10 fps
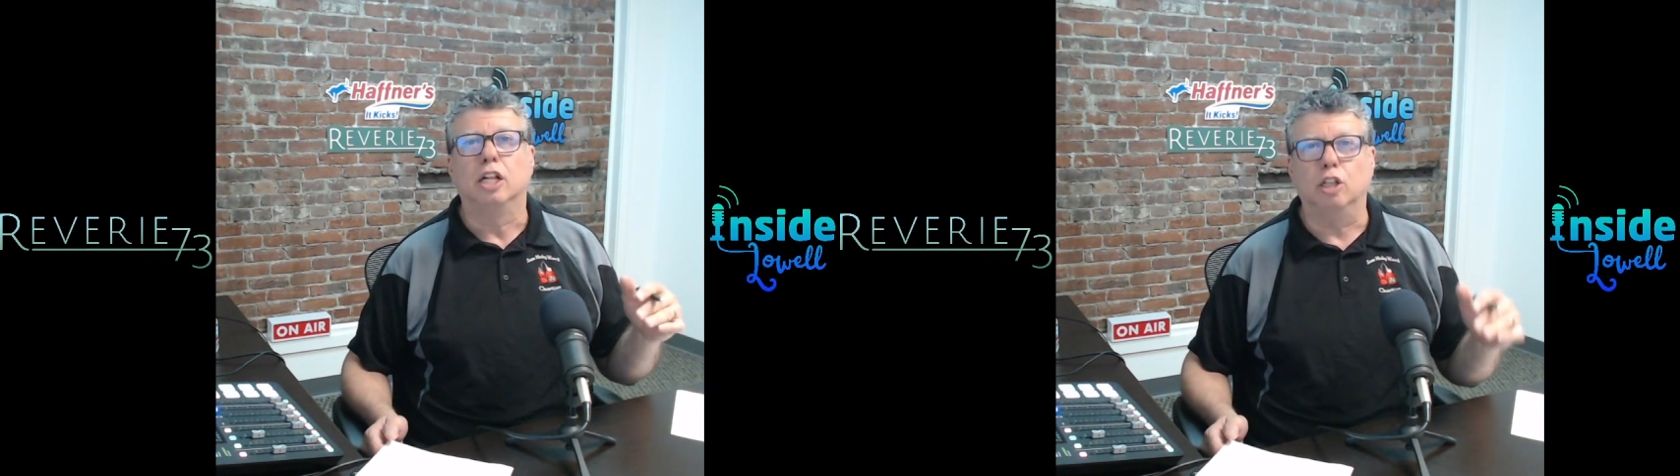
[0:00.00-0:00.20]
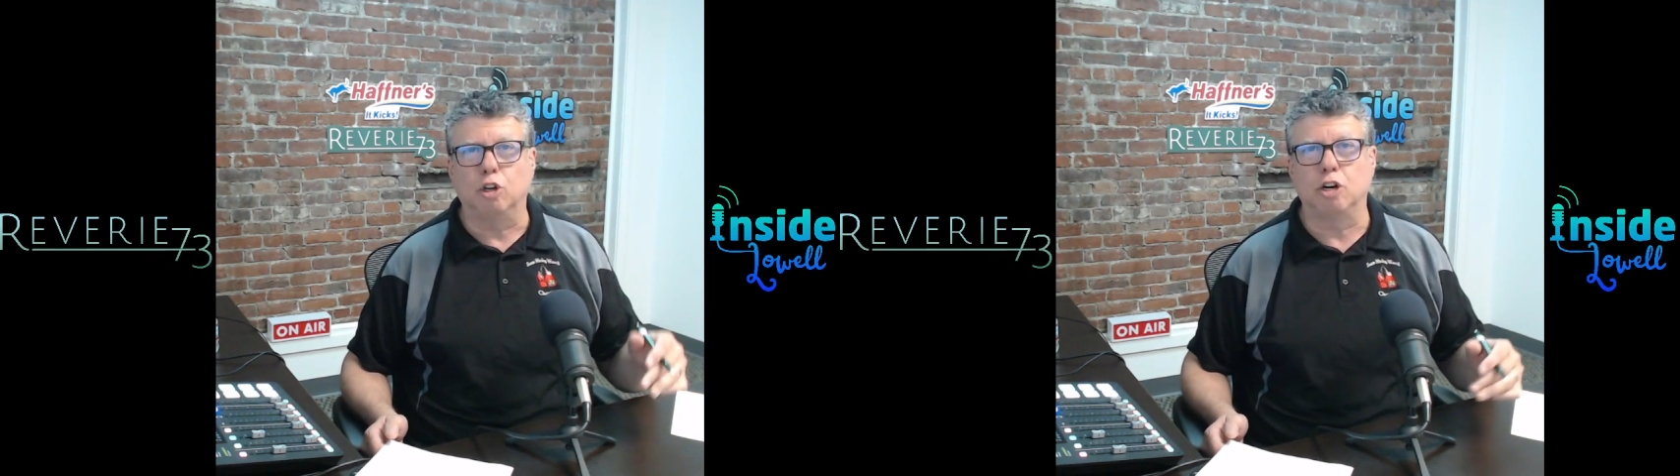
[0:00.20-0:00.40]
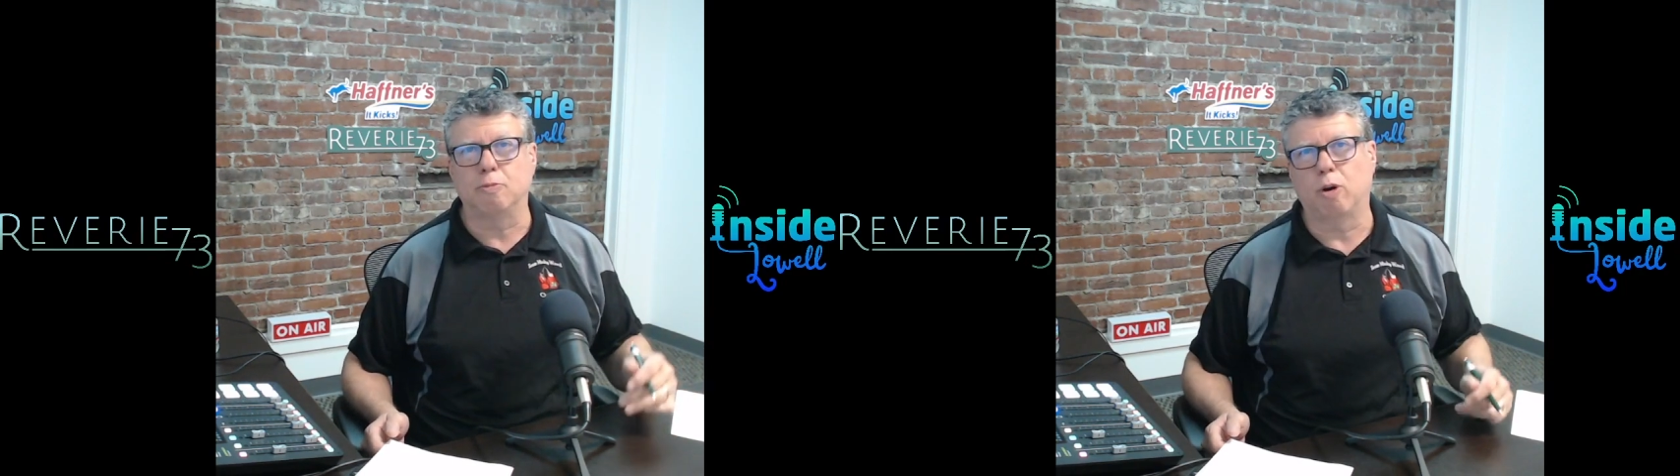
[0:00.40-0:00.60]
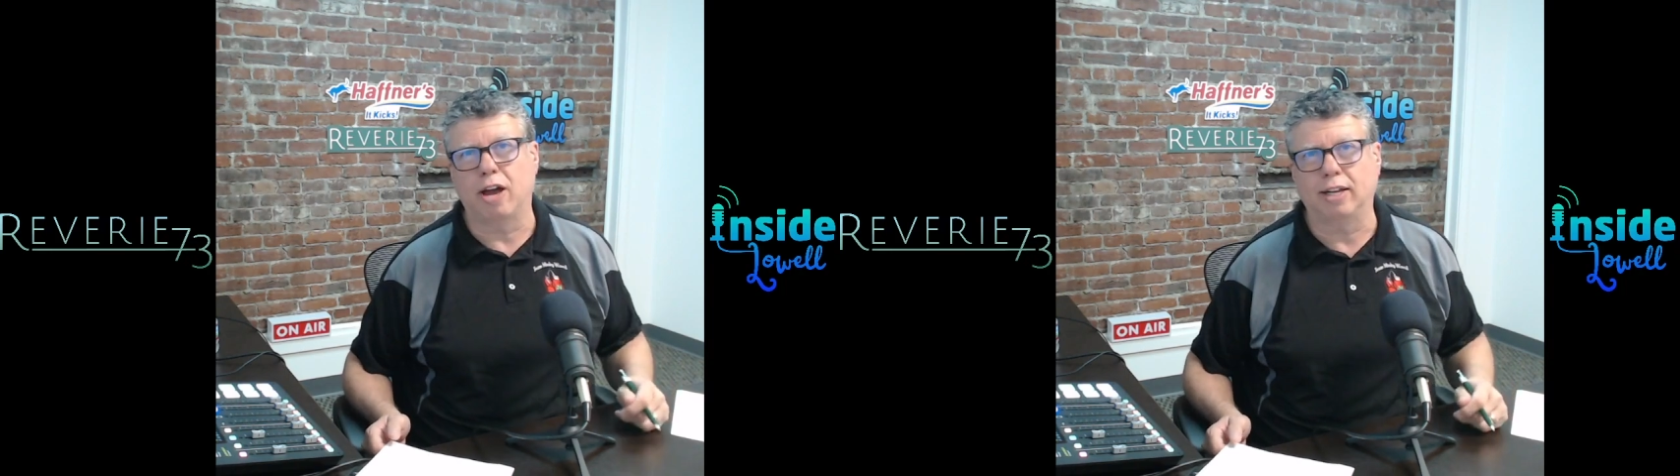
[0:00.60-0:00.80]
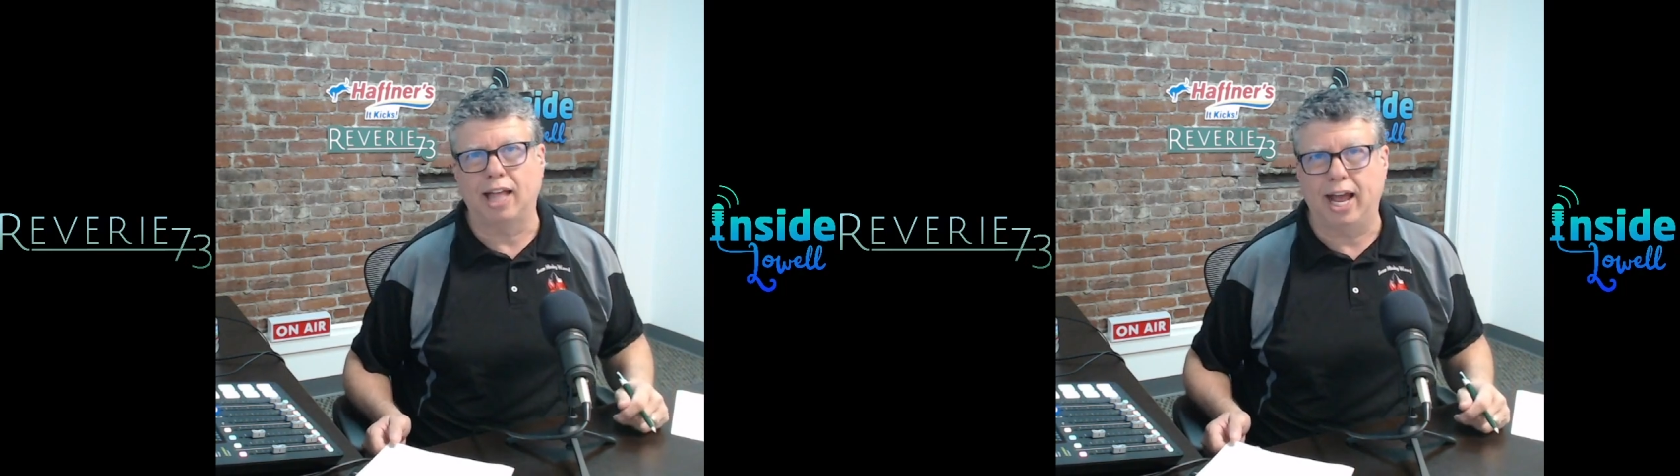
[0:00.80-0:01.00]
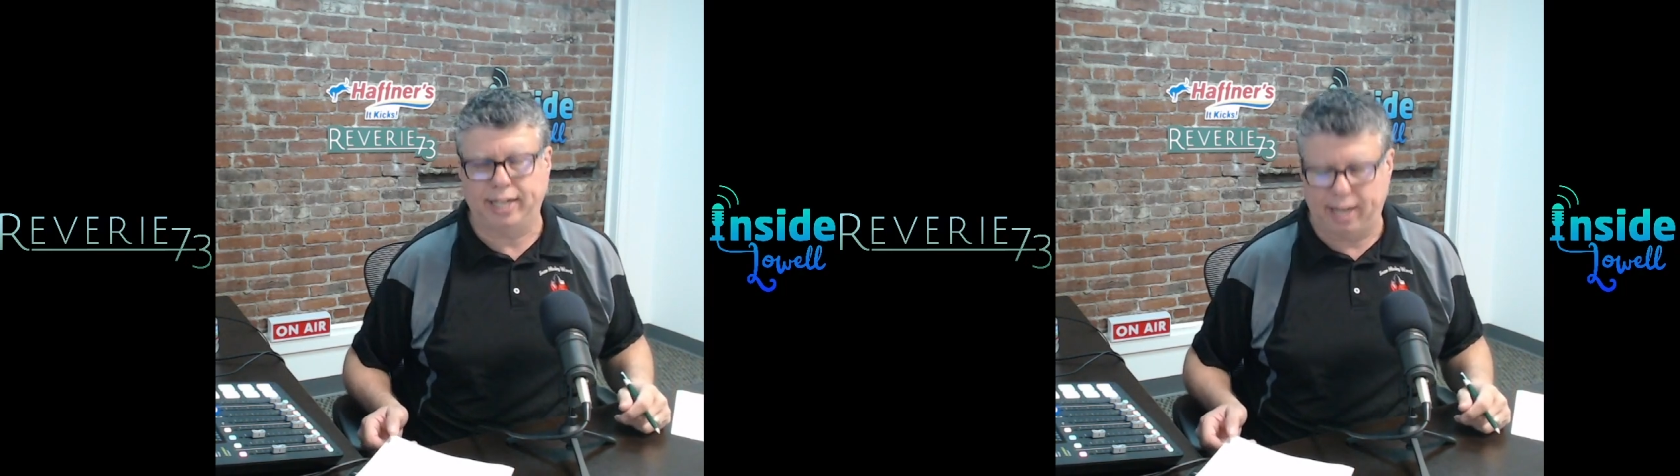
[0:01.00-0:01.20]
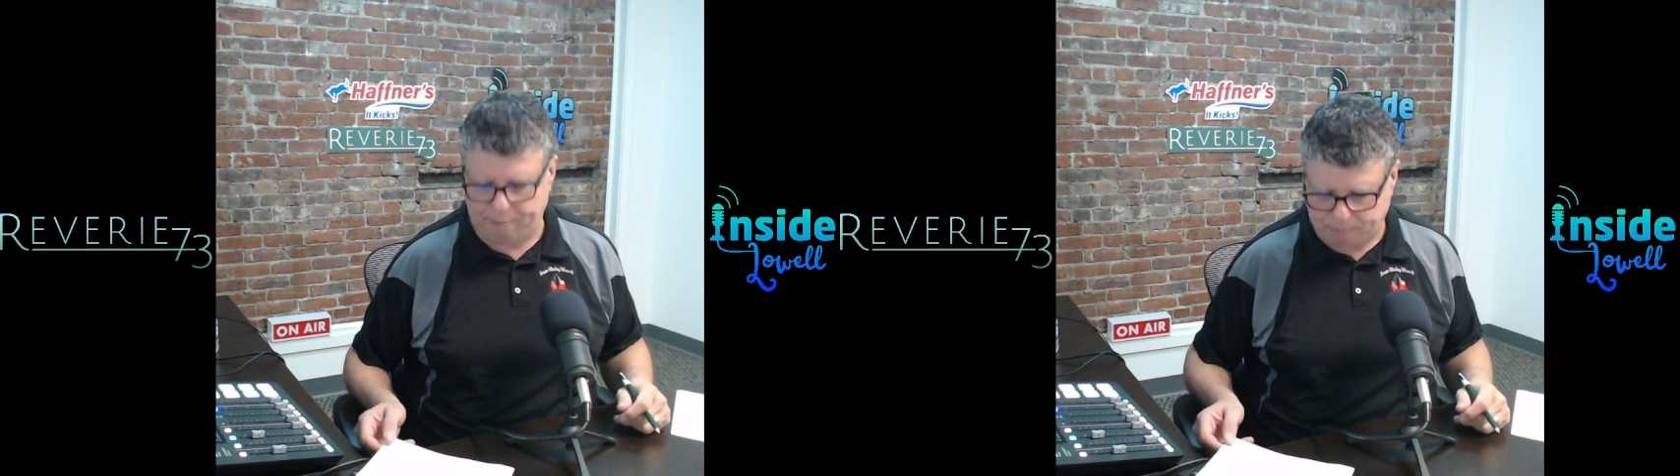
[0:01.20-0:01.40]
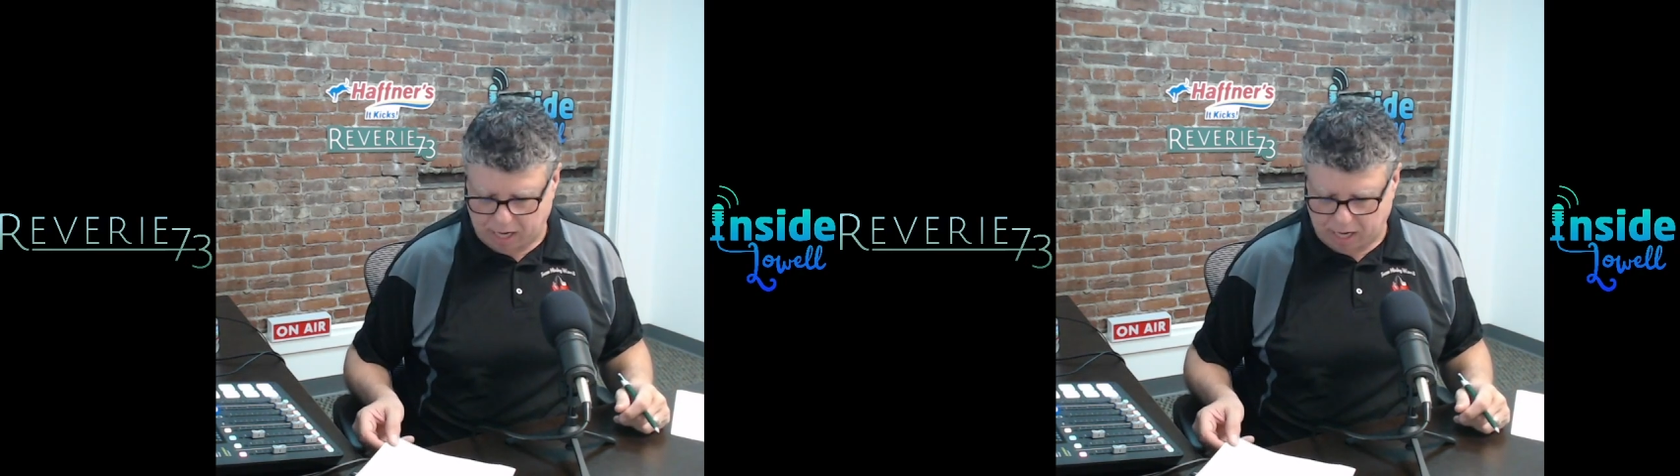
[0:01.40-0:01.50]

Learn more online at